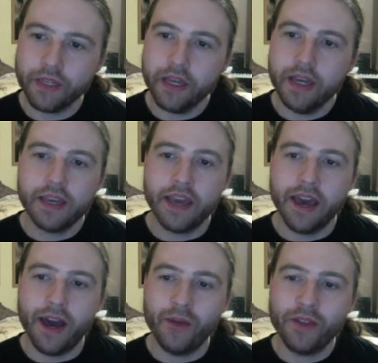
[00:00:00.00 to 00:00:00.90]
Yeah,
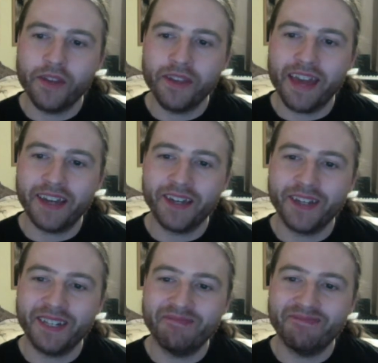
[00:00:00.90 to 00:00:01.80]
I'm with you there,
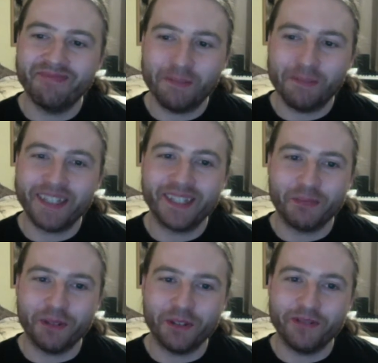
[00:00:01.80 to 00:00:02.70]
Kurt. The best is
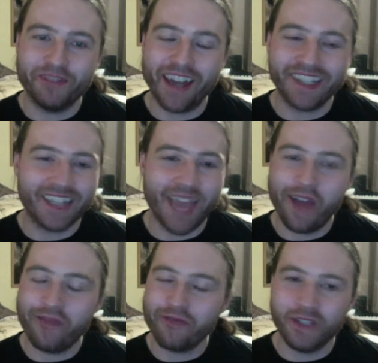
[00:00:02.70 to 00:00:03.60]
Blue Fax.
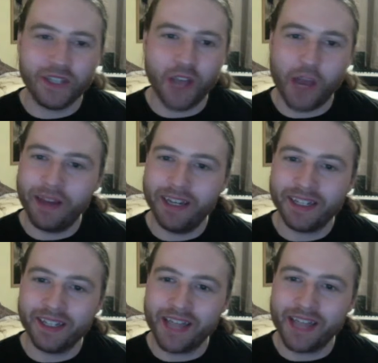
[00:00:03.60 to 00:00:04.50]
Every time I
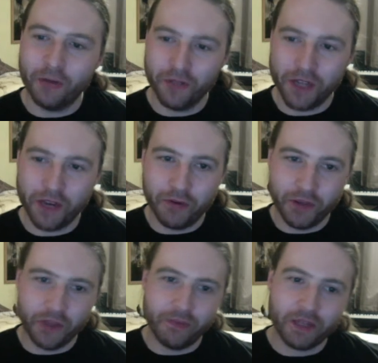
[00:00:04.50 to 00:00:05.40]
listen to that audiobook,
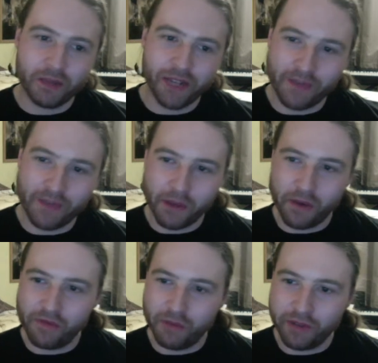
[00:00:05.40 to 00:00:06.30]
you best believe I'm going
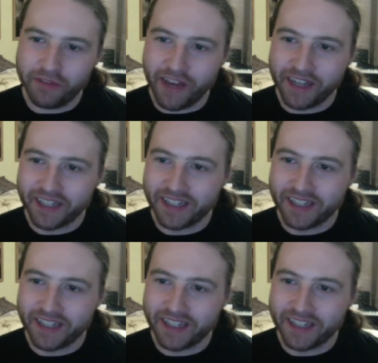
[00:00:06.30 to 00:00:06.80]
for Blue Fax.